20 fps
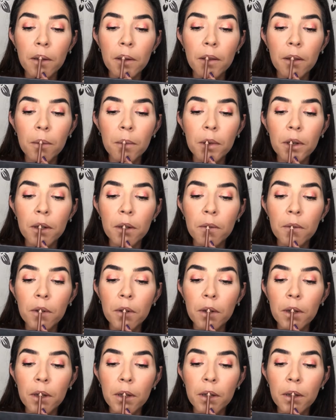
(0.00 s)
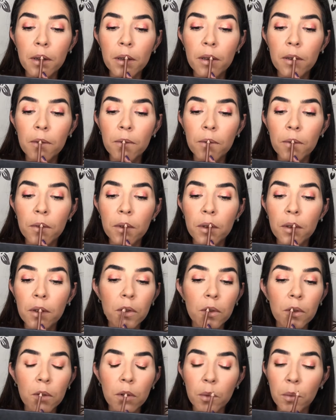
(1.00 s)
in the back of your hand, it would
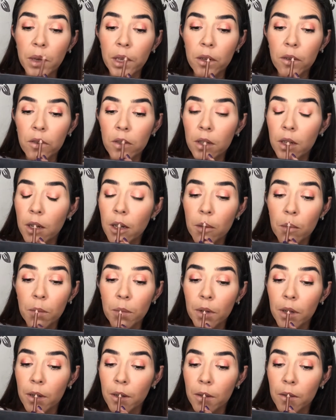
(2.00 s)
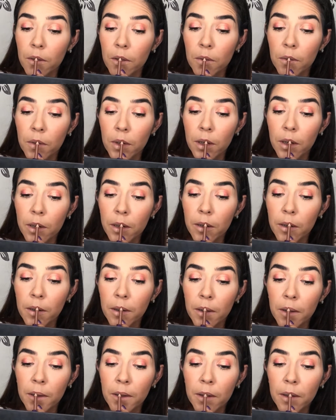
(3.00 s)
do a better job, but so far
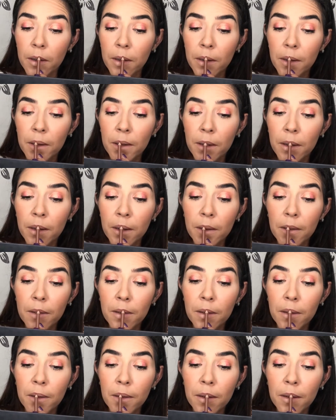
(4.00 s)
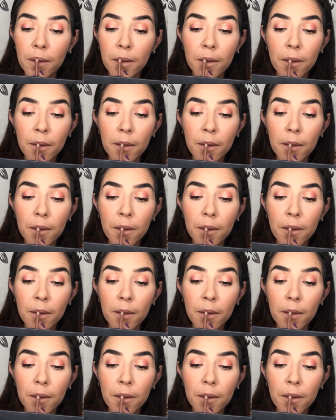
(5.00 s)
it isn't.